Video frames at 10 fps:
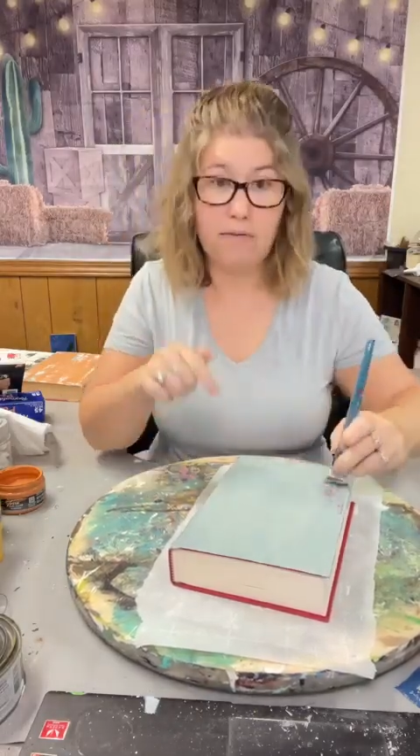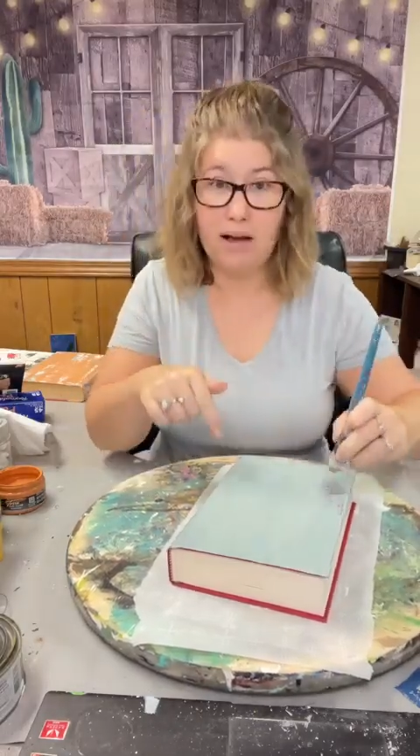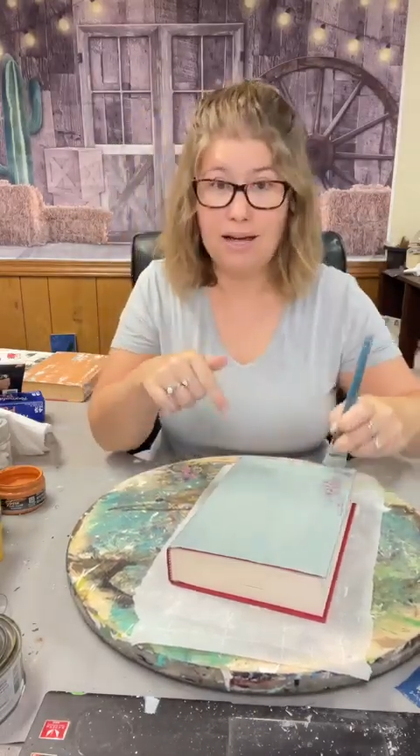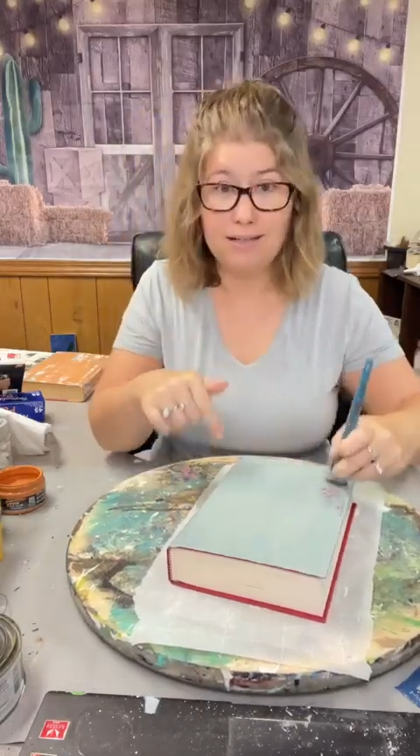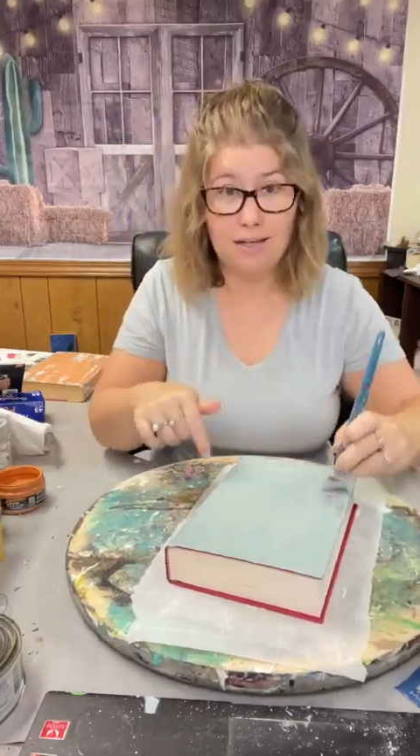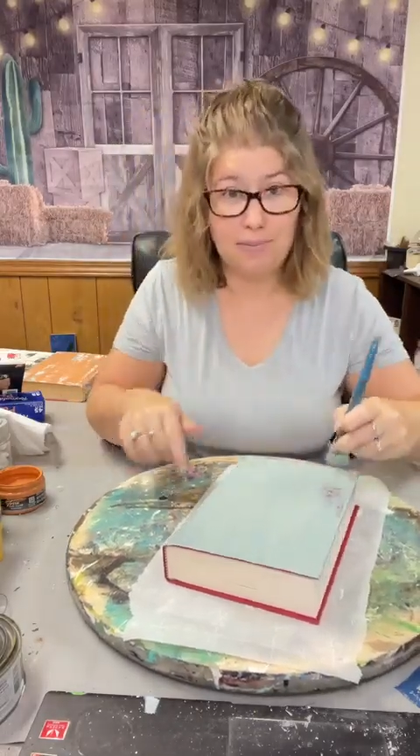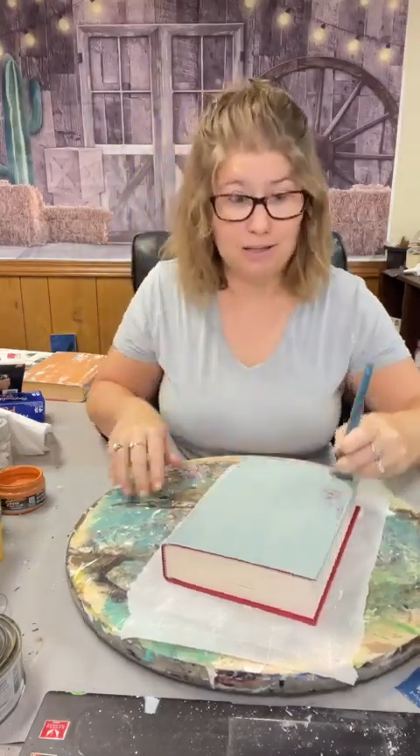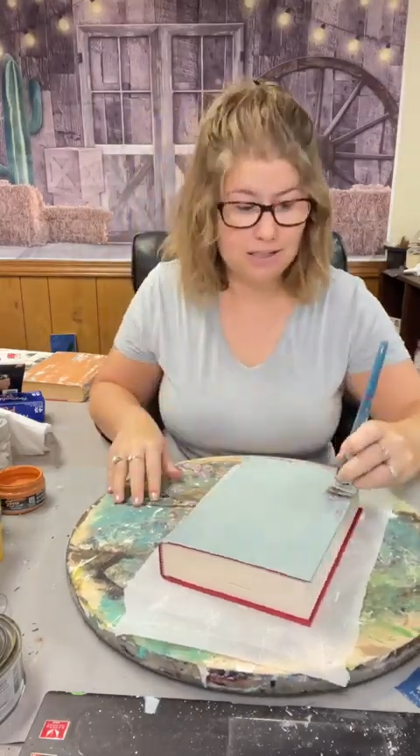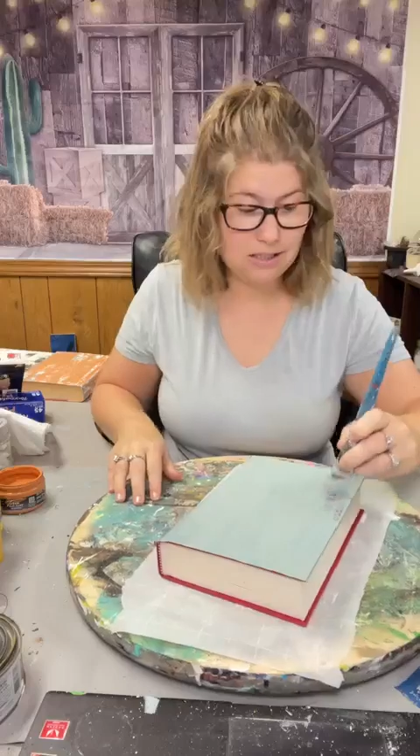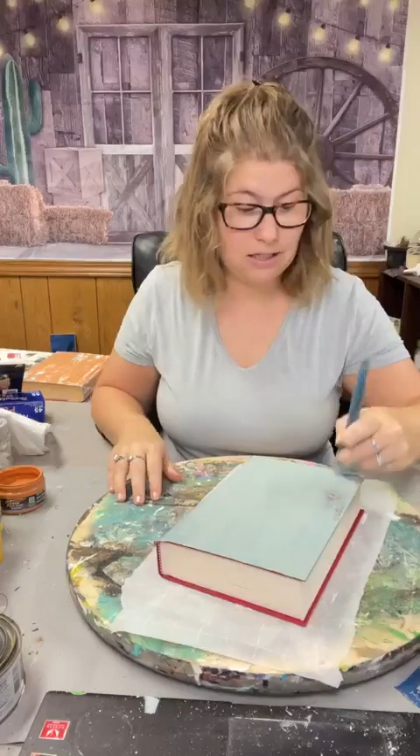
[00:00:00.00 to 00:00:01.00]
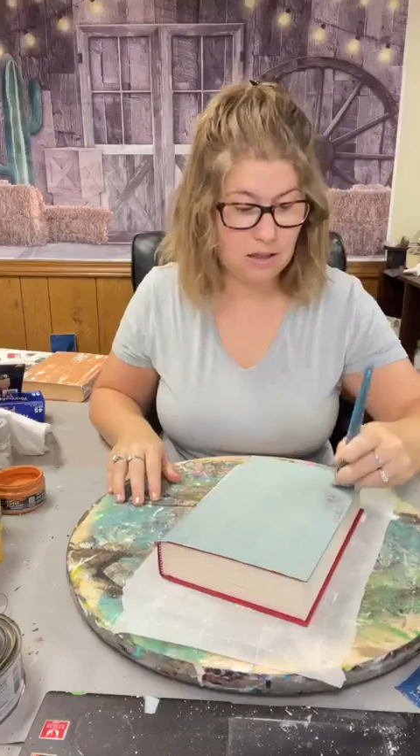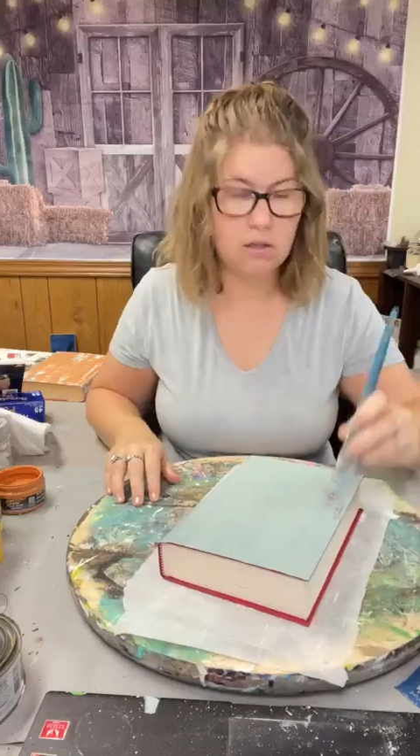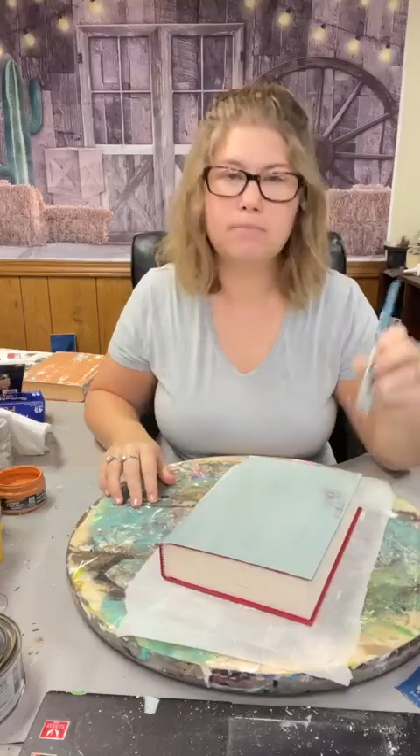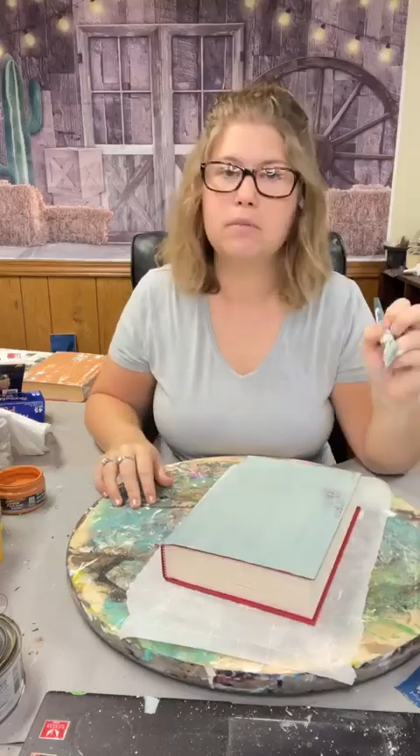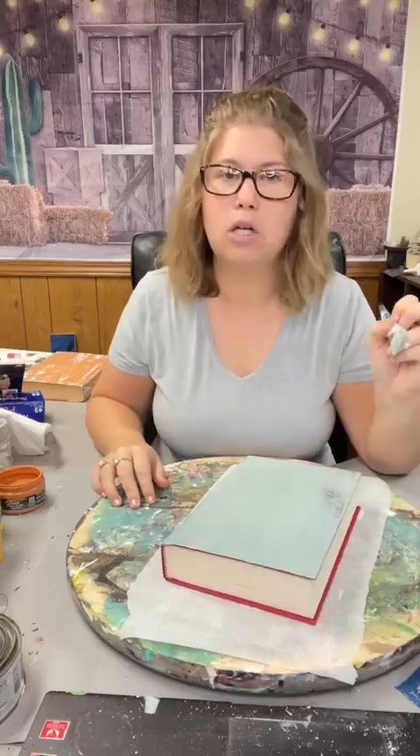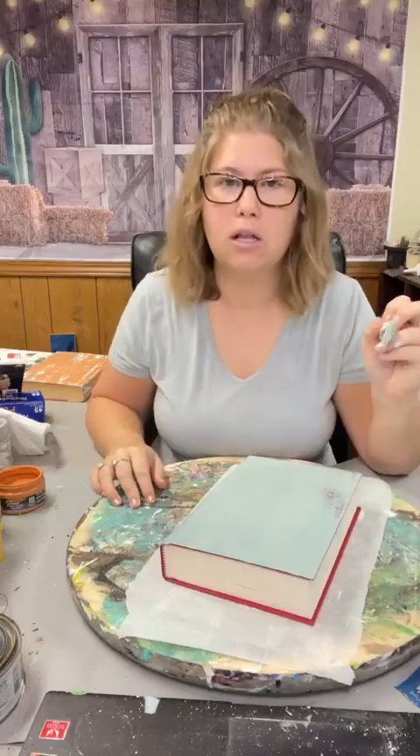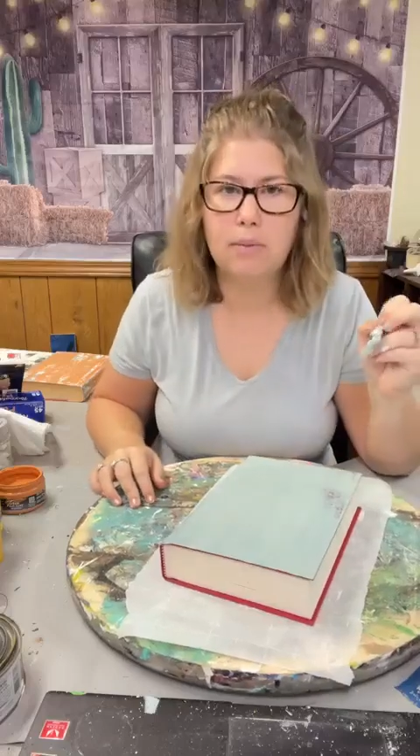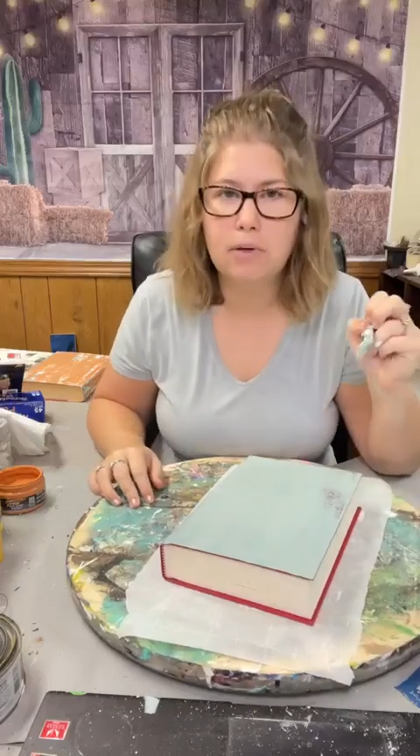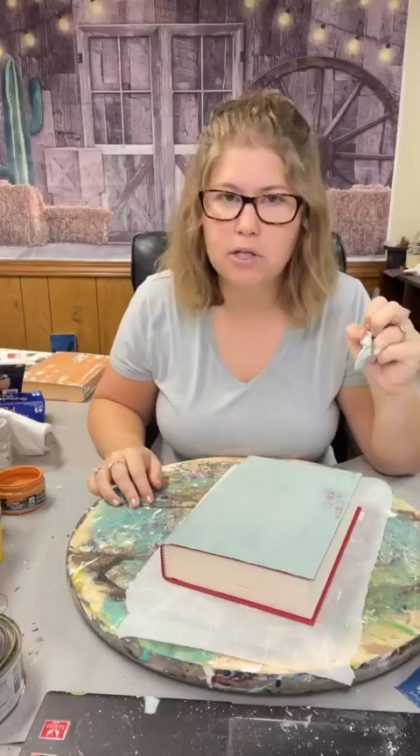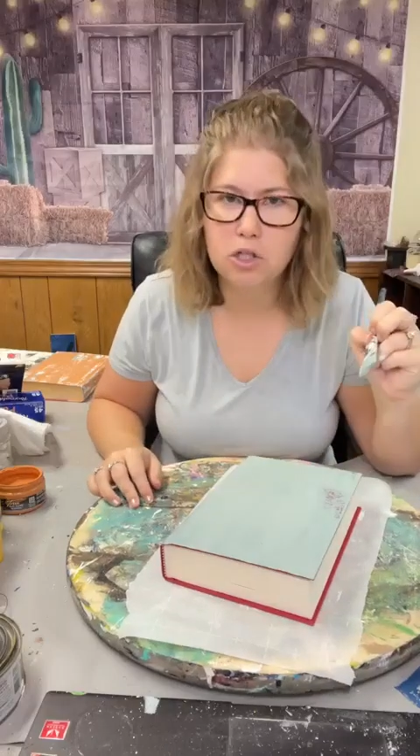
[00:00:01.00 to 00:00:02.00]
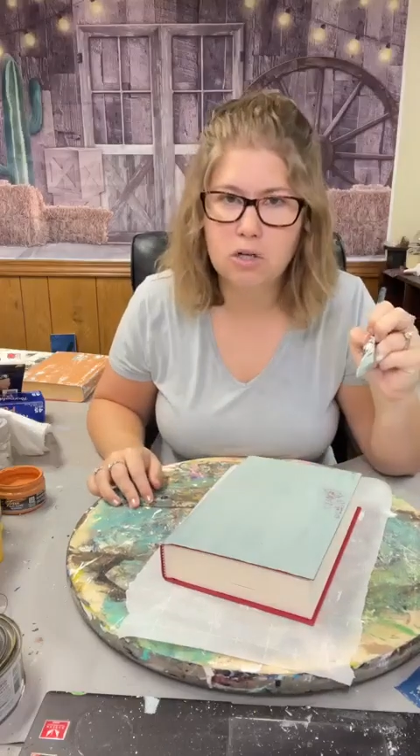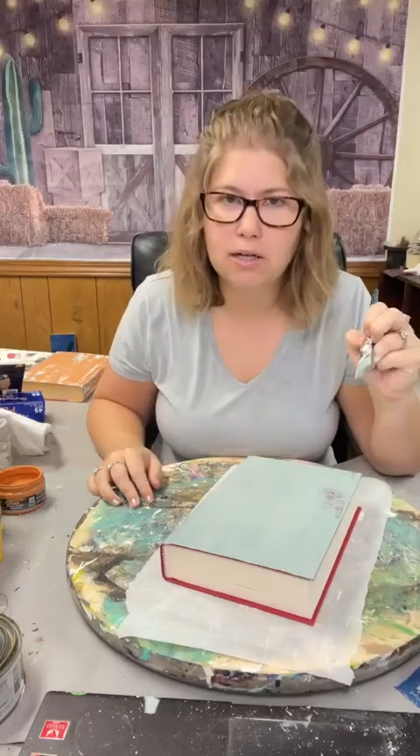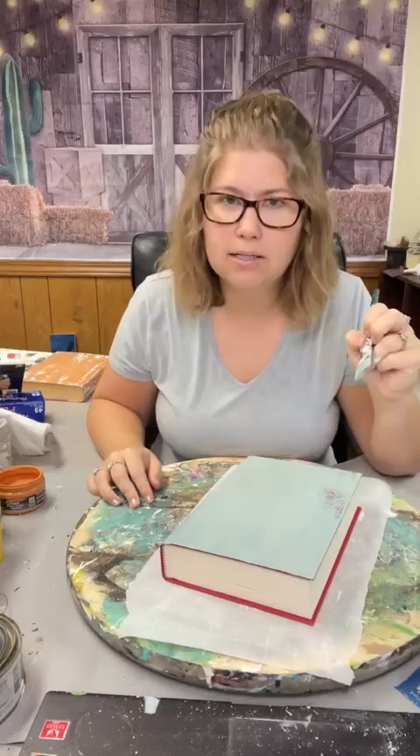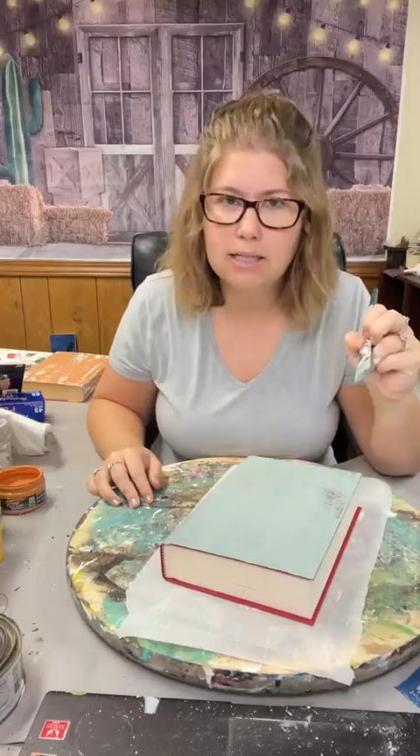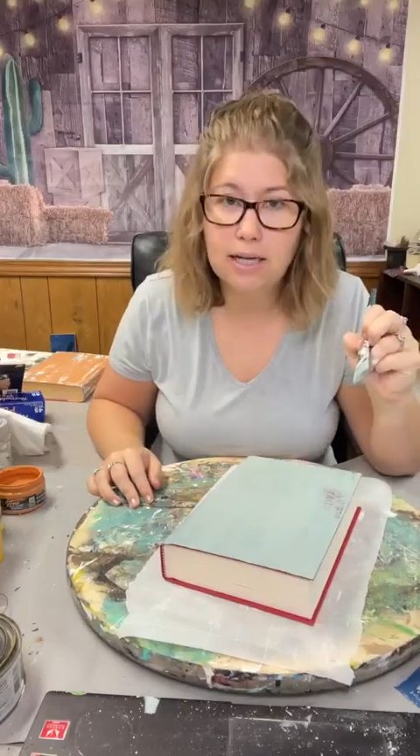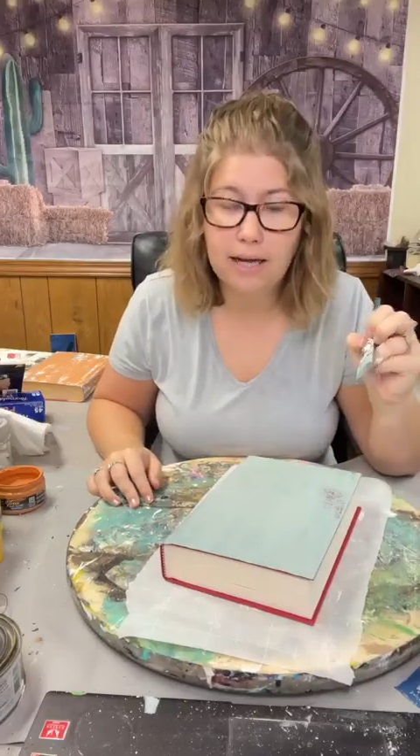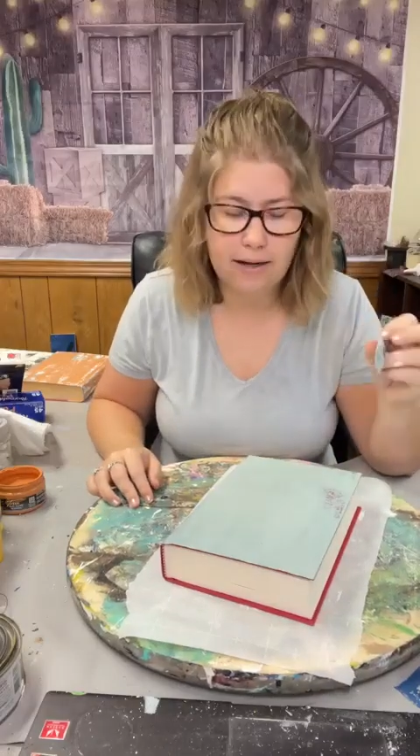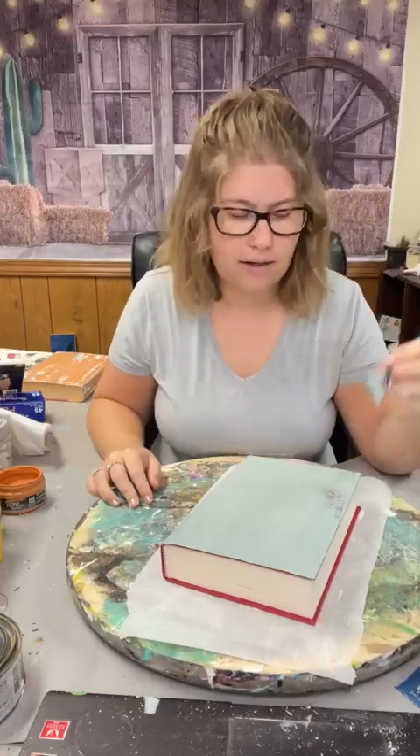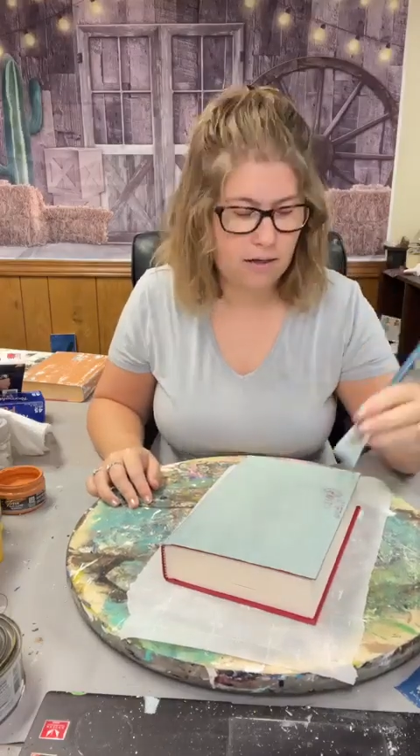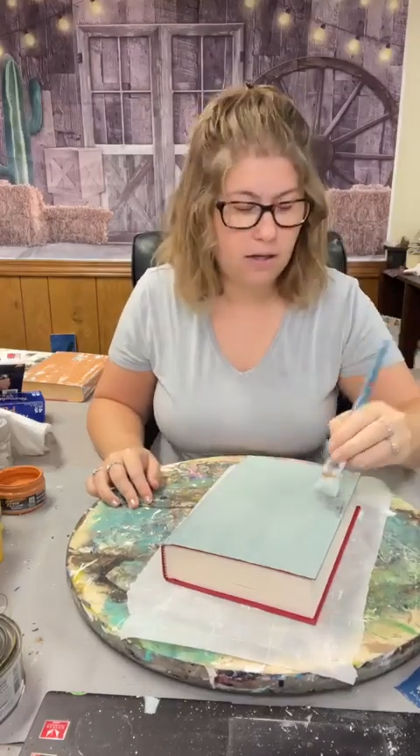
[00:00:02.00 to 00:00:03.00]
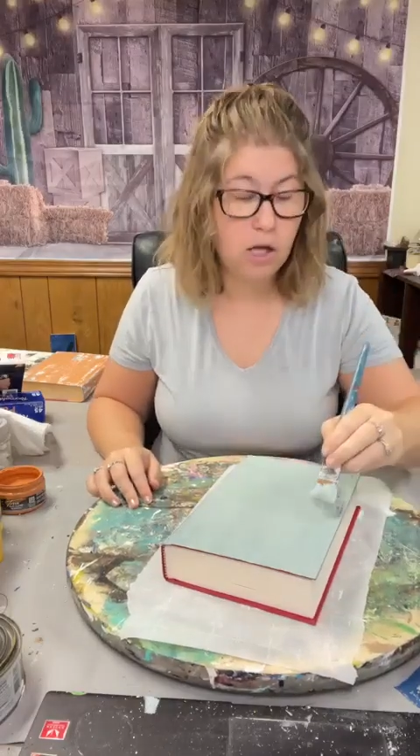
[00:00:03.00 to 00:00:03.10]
if I had a top this color, y'all, I put a shirt on today.